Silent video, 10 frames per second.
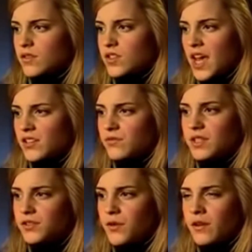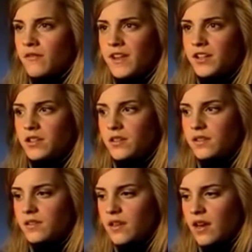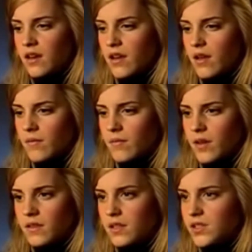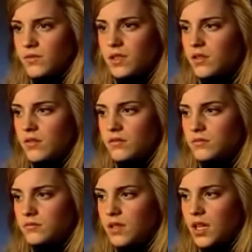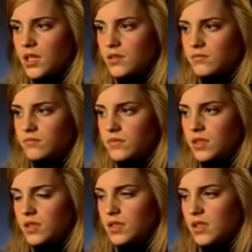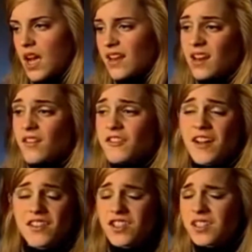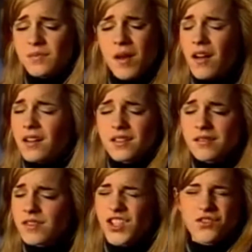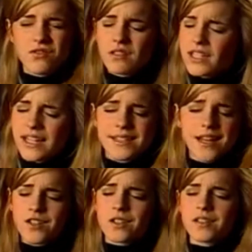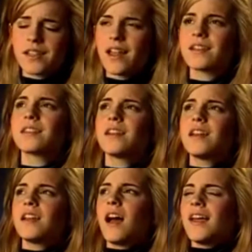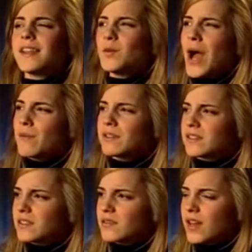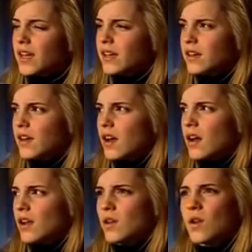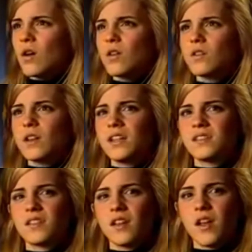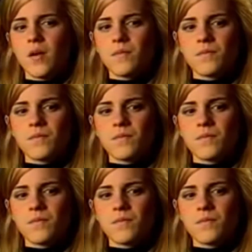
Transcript: she has really strong convictions, and I think that's really cool. And I love the fact that she's smart. She's really intelligent, and I think what happens, like, a lot is that